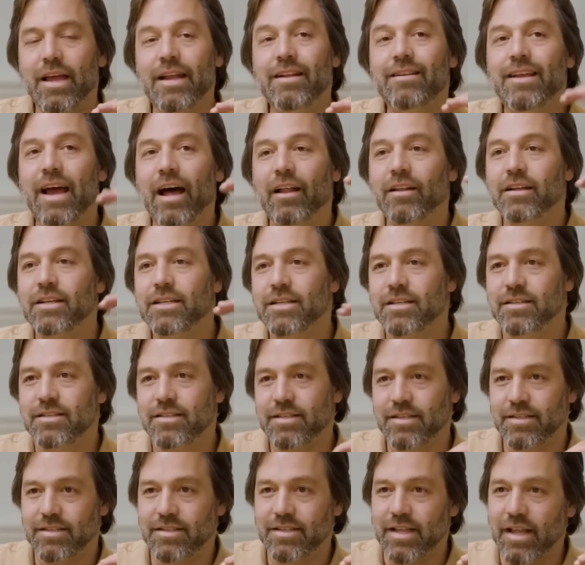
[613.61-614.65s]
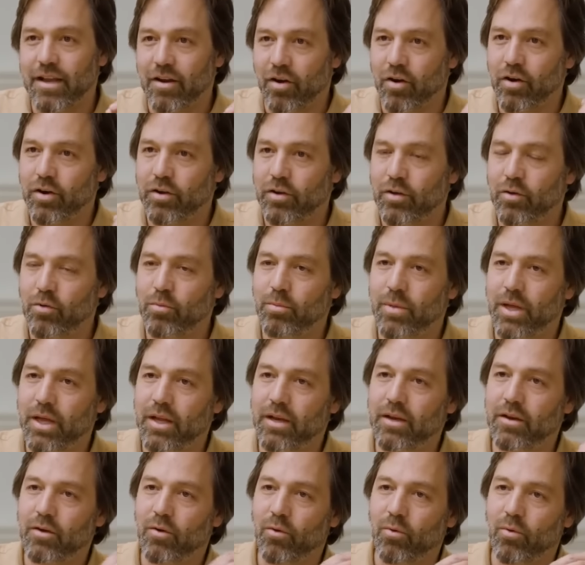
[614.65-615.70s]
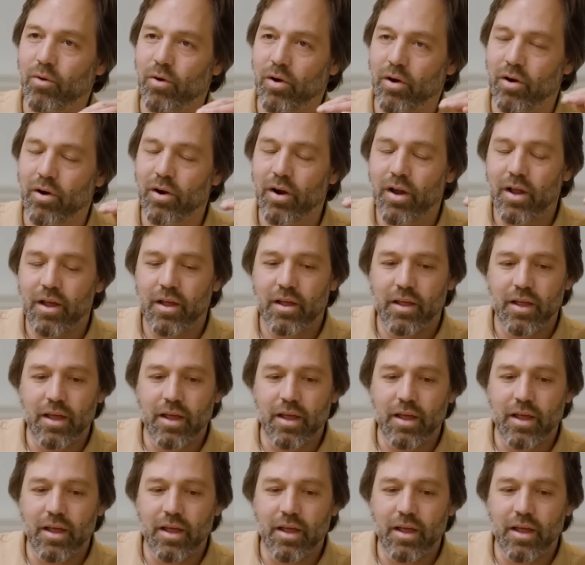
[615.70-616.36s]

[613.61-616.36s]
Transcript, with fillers: intelligences that aren't human or